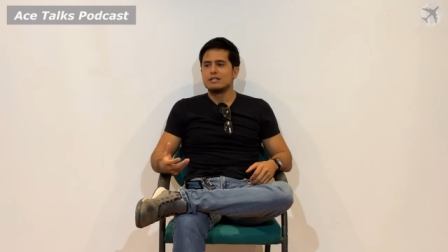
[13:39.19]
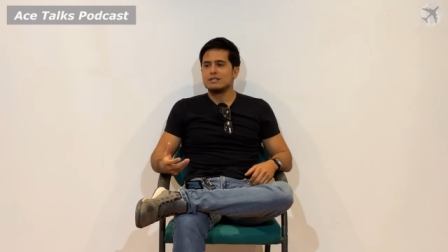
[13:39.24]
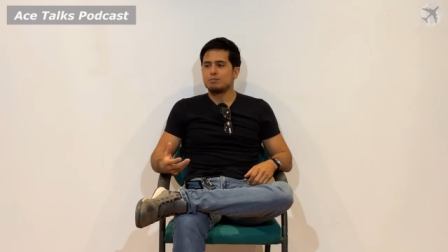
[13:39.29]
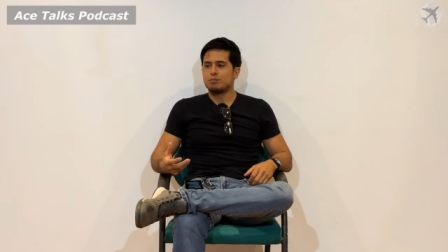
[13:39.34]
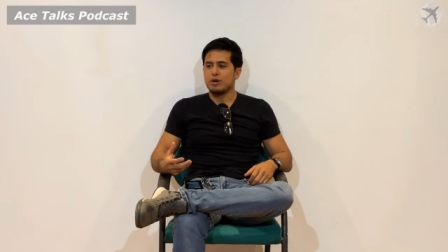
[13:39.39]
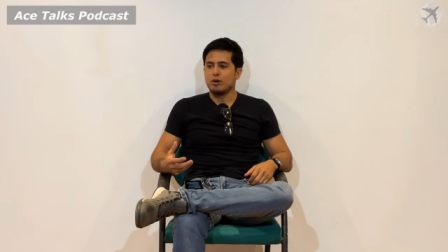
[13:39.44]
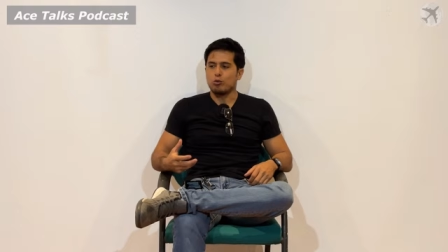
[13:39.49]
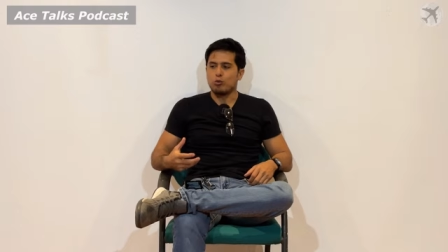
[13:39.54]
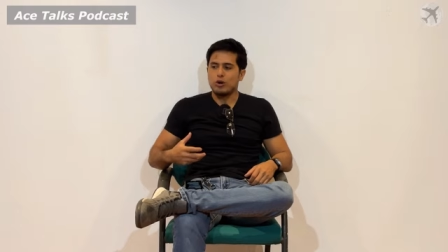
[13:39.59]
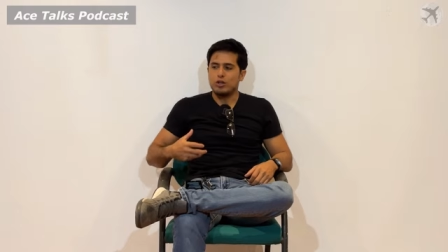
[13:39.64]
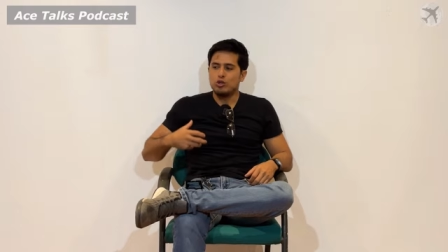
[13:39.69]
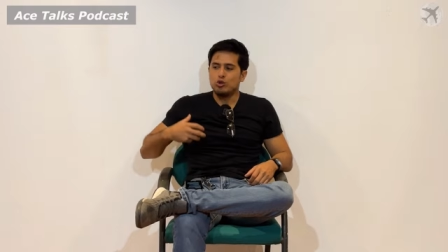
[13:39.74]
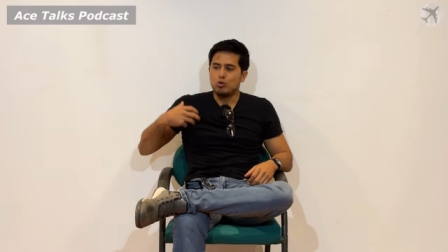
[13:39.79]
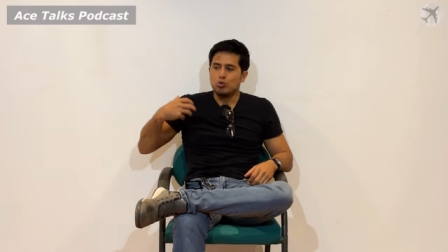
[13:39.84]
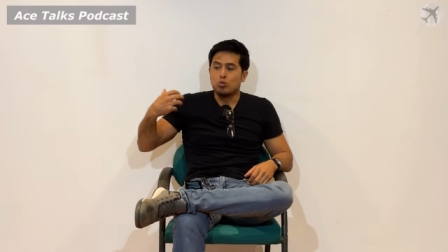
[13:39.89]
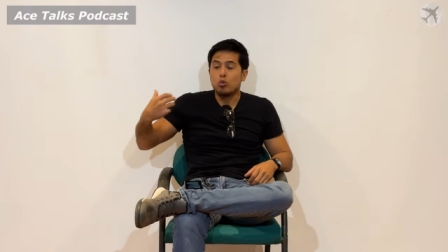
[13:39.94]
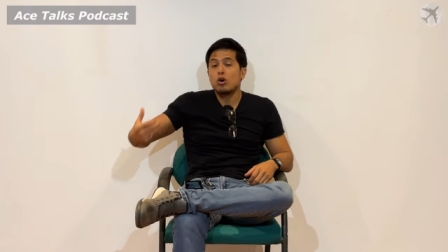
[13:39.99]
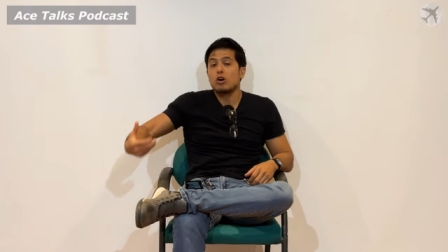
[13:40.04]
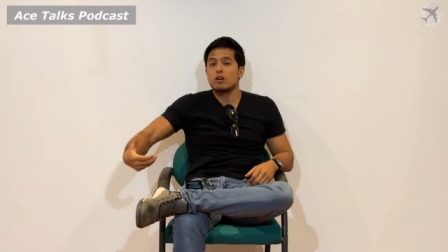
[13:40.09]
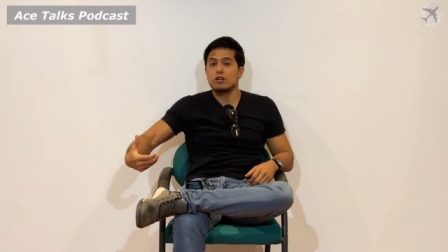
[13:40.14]
But when you
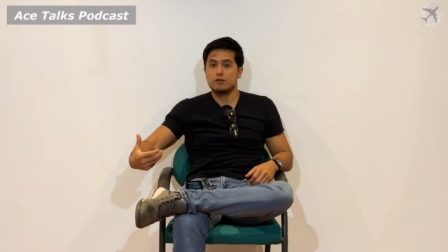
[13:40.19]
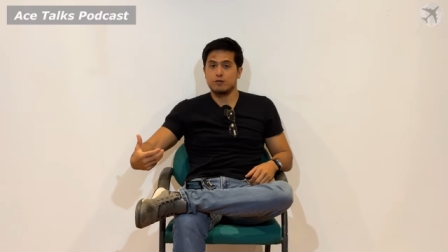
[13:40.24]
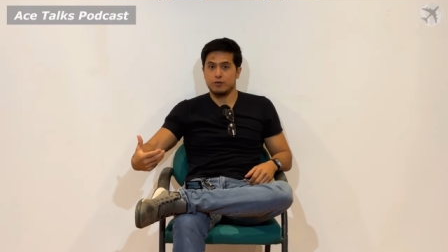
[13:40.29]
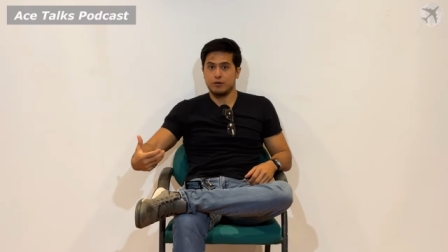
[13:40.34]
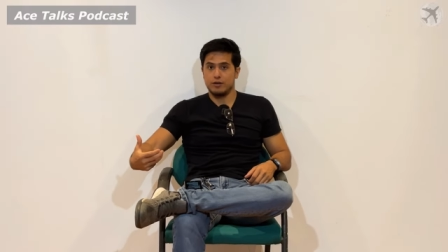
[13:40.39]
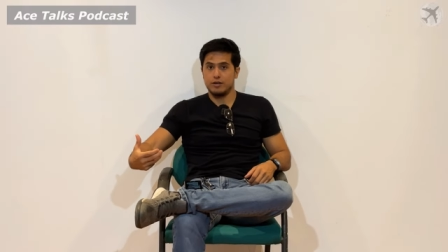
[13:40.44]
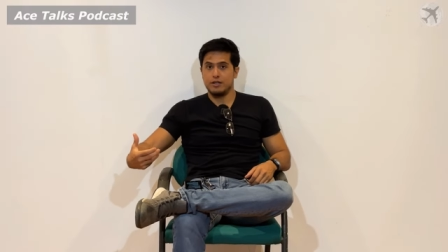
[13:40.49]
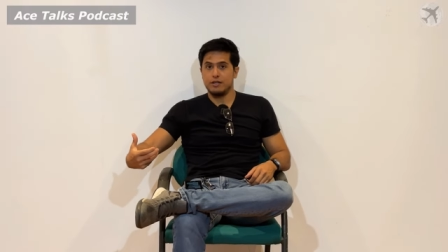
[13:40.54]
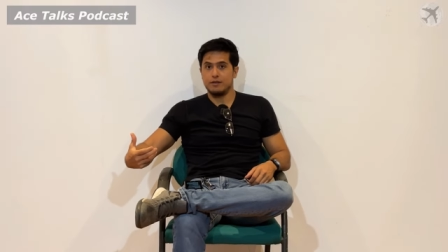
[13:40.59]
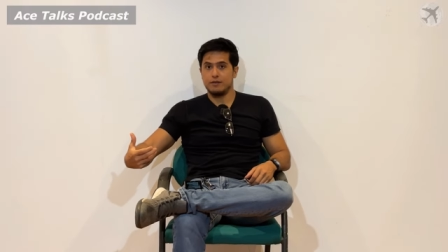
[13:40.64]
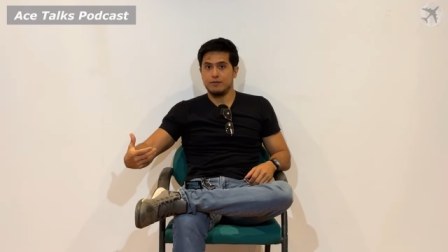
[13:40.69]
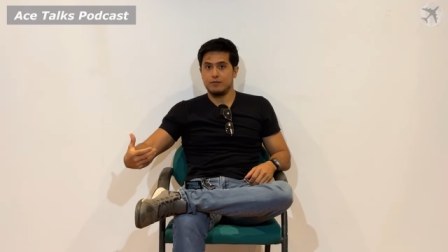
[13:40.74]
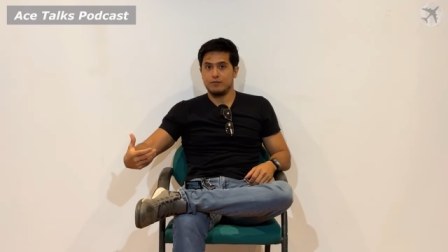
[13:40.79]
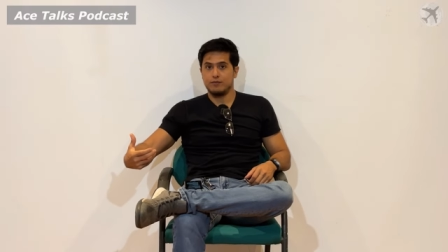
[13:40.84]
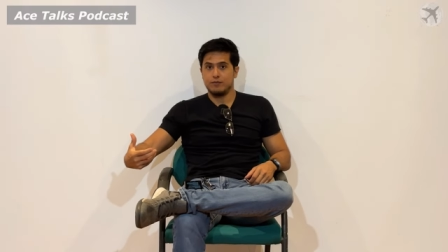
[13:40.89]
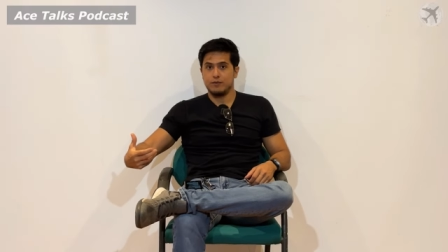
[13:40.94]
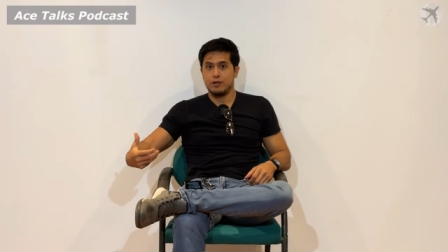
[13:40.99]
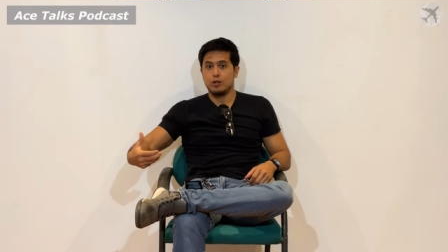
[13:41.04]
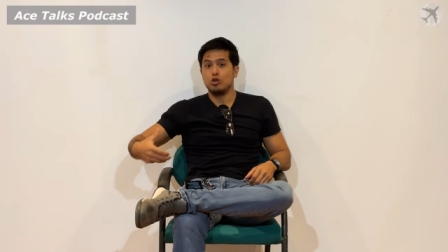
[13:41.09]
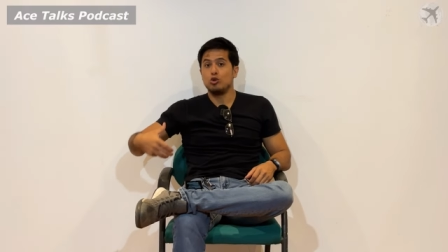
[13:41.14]
worked for it,
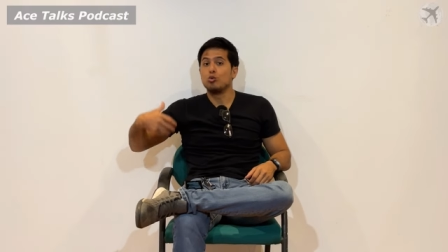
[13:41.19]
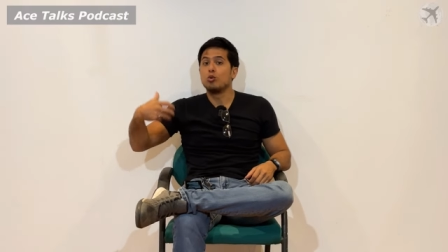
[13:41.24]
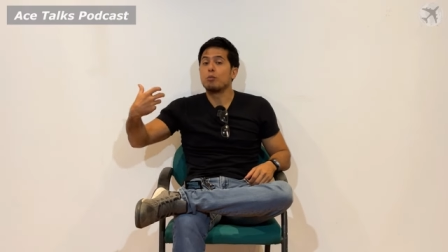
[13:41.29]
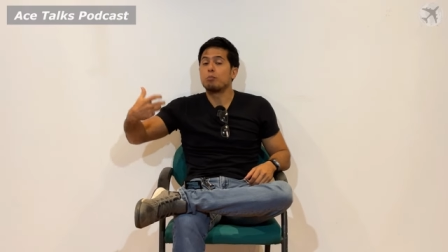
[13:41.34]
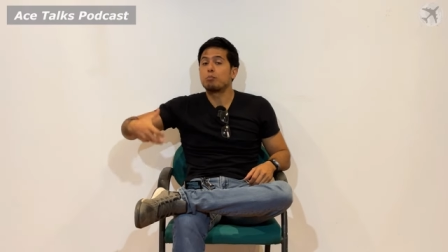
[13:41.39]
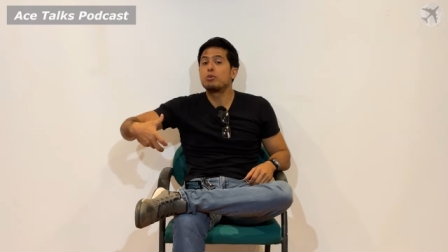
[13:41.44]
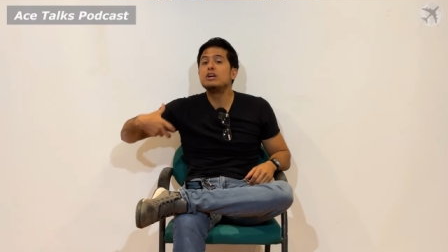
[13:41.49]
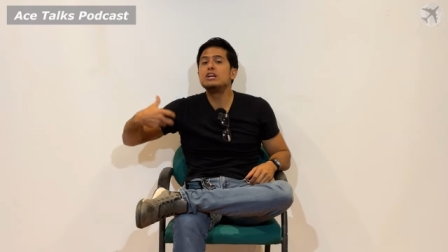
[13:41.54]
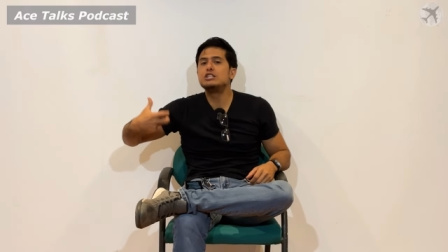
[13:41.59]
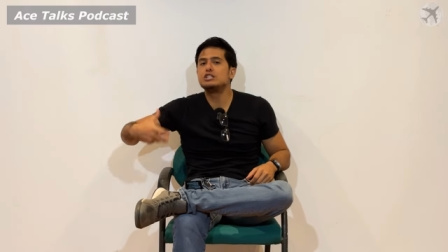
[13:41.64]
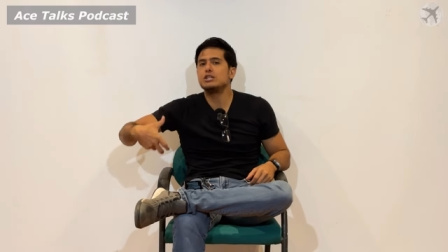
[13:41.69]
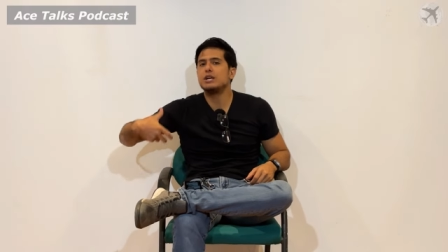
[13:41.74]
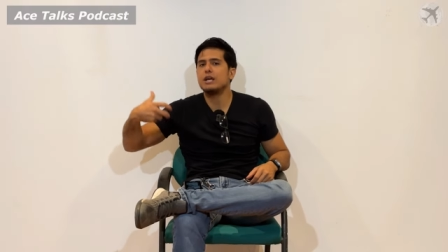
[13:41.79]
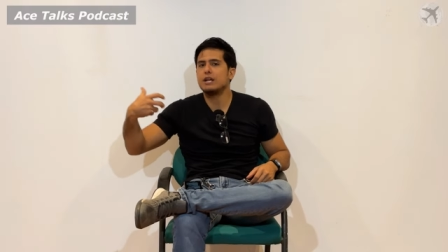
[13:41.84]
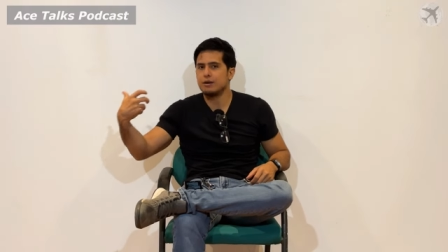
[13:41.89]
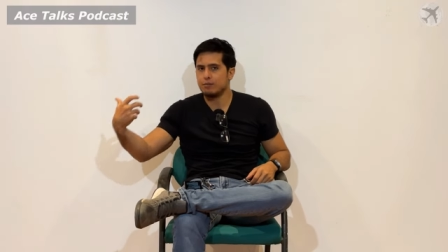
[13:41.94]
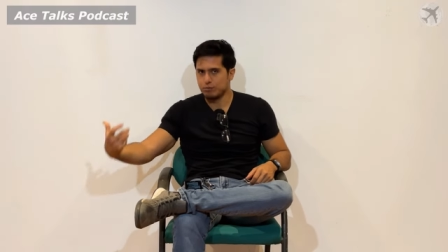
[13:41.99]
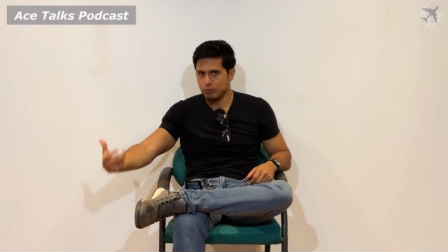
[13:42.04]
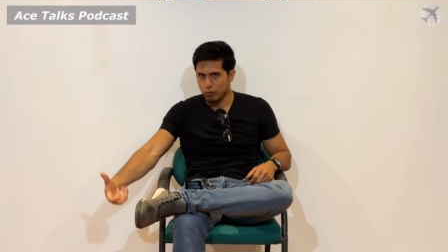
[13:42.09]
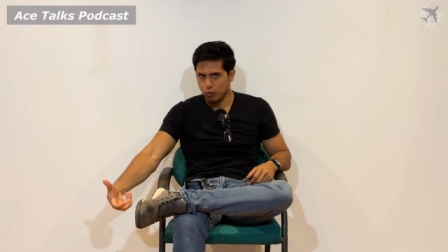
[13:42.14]
you appreciate
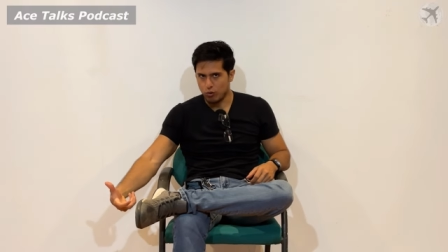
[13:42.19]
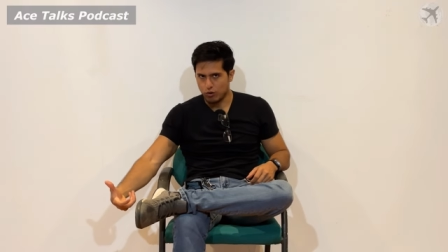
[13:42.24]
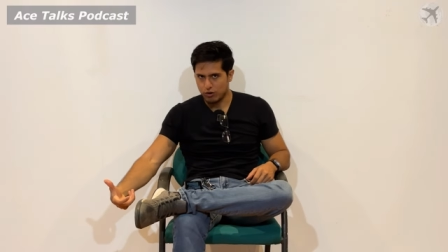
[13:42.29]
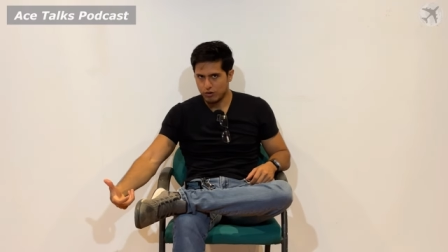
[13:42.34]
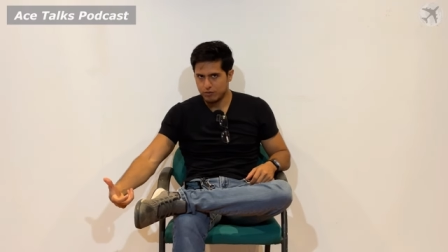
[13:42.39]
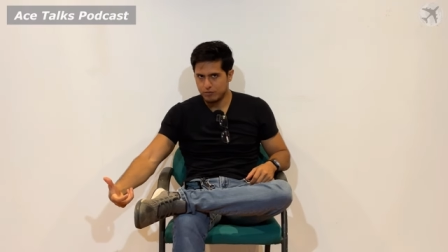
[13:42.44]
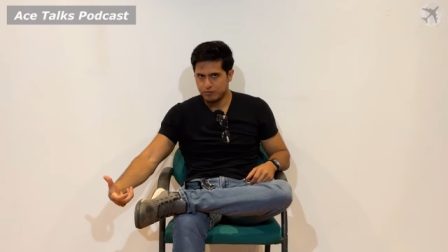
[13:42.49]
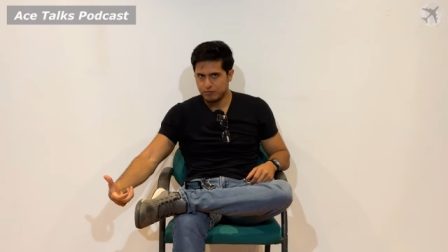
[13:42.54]
it more.